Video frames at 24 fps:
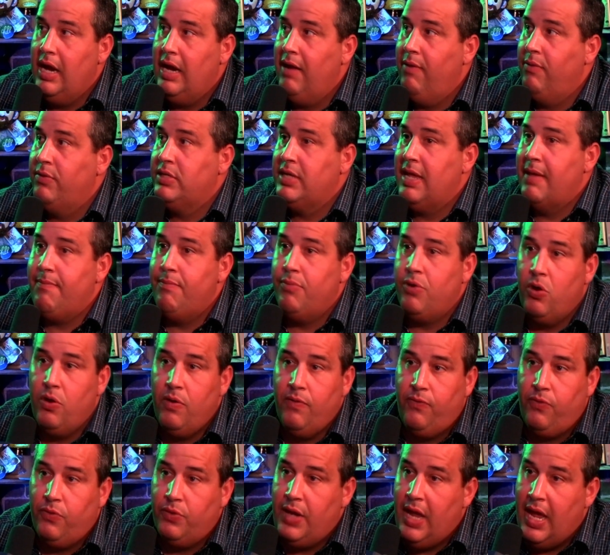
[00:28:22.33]
And it was a
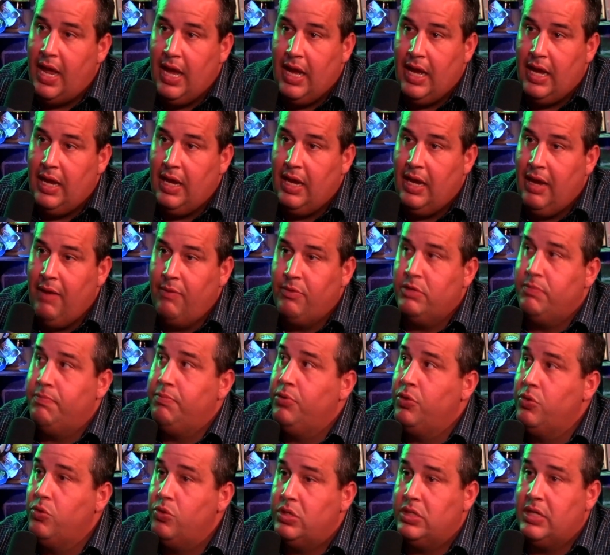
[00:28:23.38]
beautiful day. Yes. It was
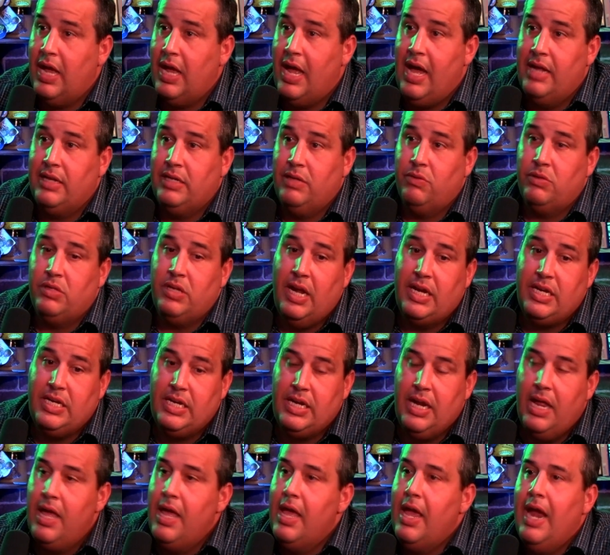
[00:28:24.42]
blue skies. It was 19.
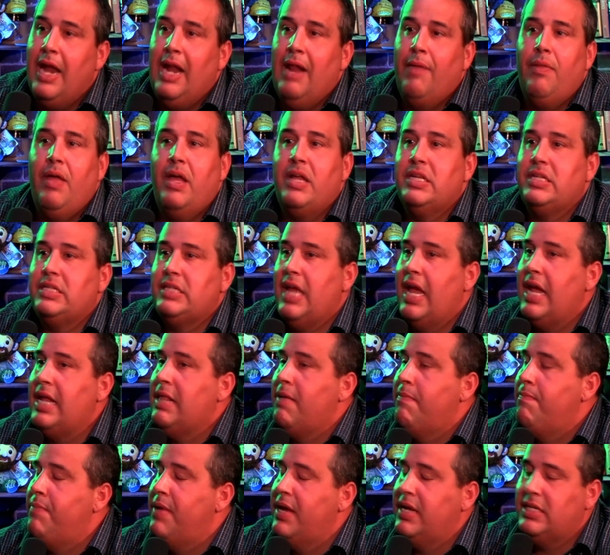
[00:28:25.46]
And I'm not saying
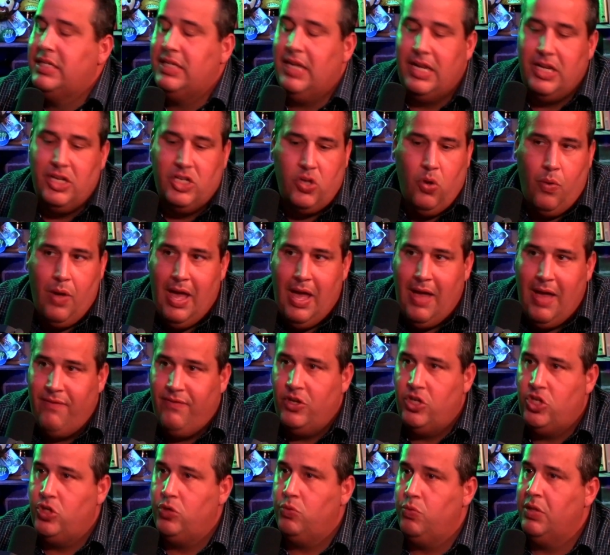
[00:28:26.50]
that big cities don't have
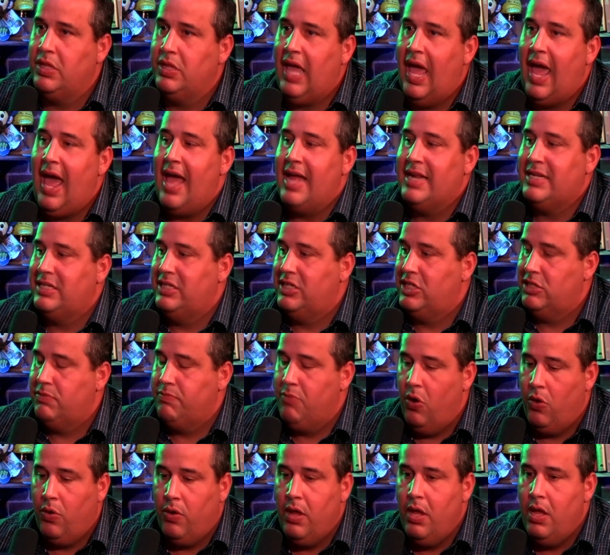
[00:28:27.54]
issues with gas and
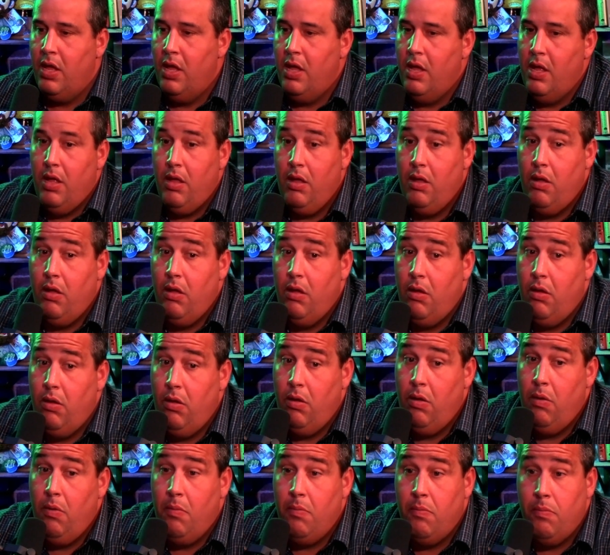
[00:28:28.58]
smoke. Right.
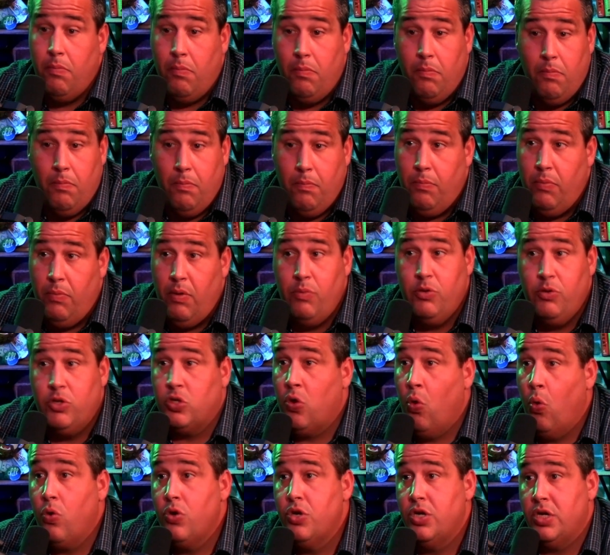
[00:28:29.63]
It was
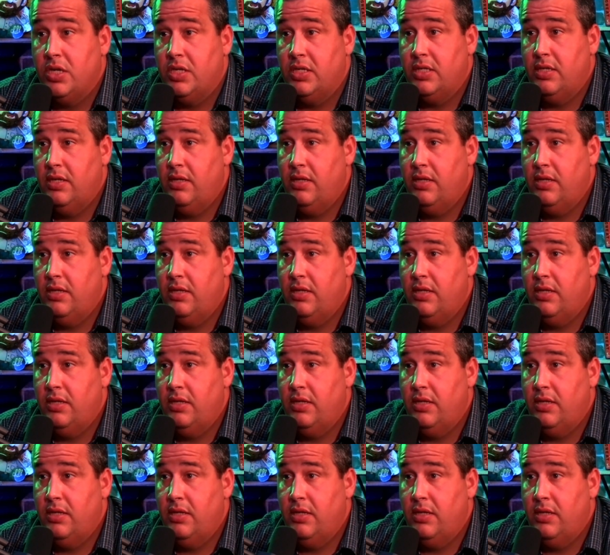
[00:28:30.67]
gorgeous.